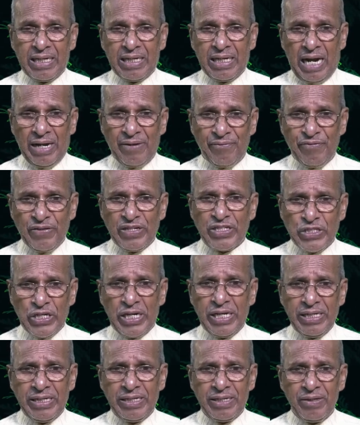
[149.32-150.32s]

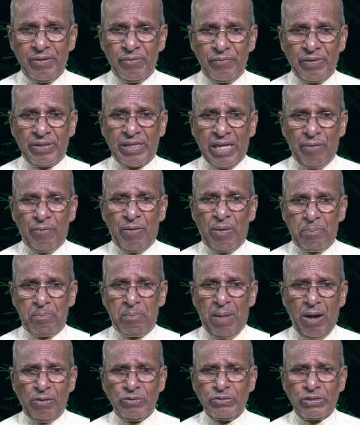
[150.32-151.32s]
confession with our
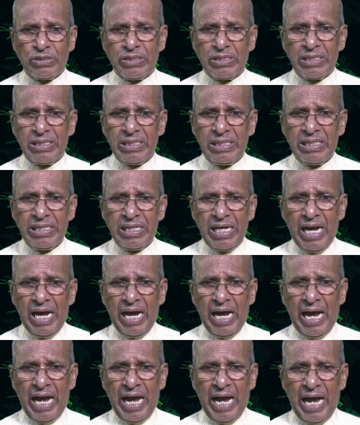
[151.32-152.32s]
mouth
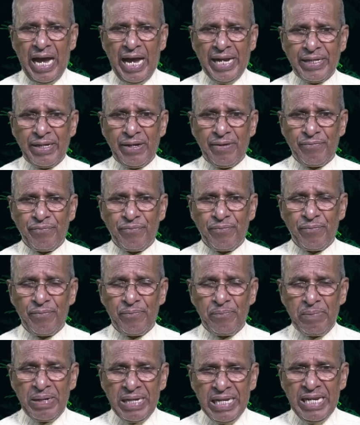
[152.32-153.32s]
and
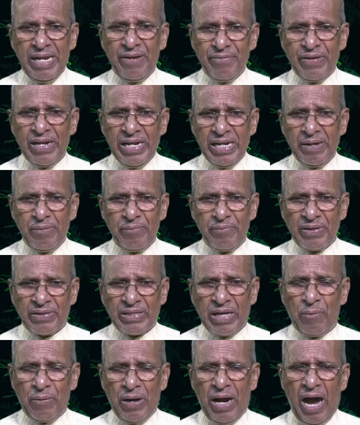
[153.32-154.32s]
believing with
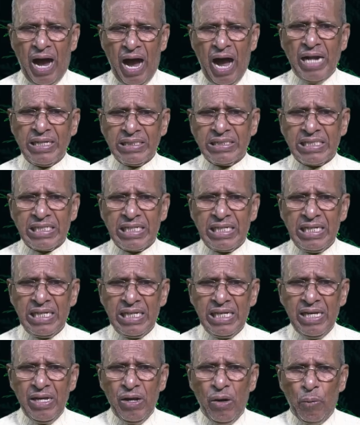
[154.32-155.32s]
our heart,
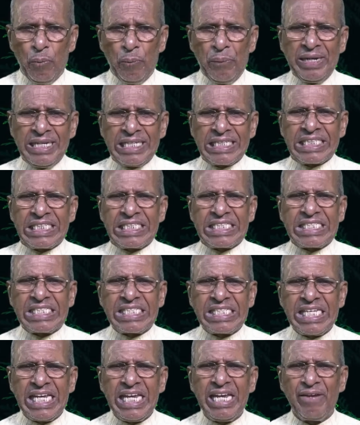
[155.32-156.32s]
we
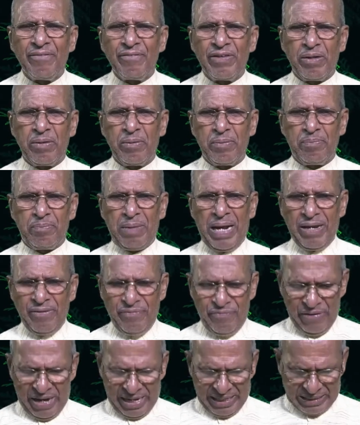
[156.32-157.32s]
receive it by
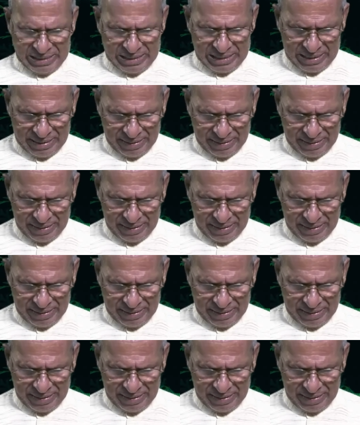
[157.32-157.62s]
faith.